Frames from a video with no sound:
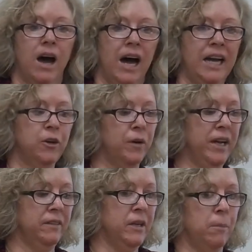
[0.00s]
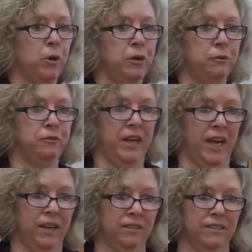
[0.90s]
I grade the number of
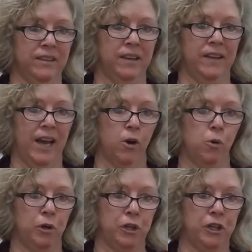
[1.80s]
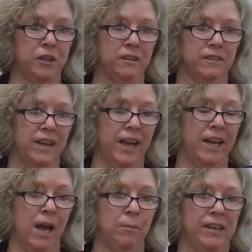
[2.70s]
days in that quarter
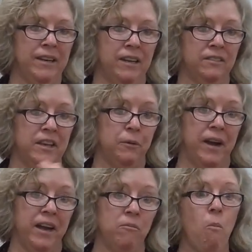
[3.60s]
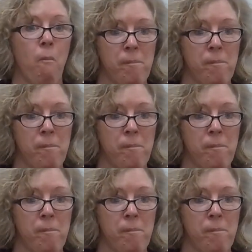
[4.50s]
and how many days they read.